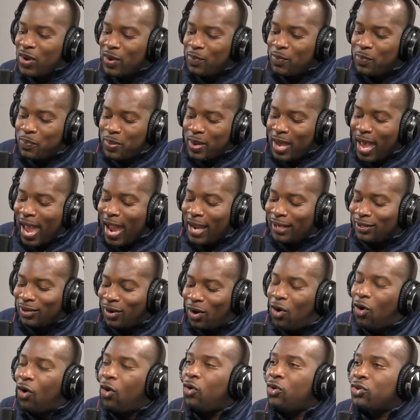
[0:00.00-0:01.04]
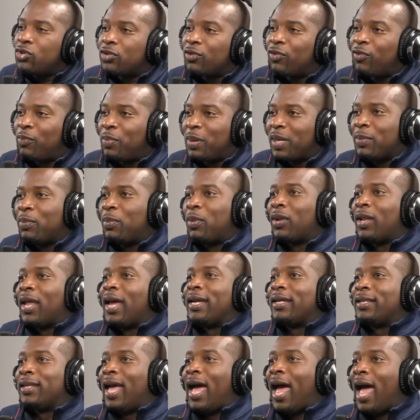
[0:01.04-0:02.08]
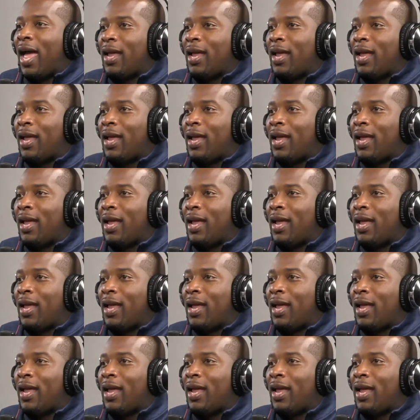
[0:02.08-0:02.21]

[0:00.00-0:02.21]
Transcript: packed herds of people like that.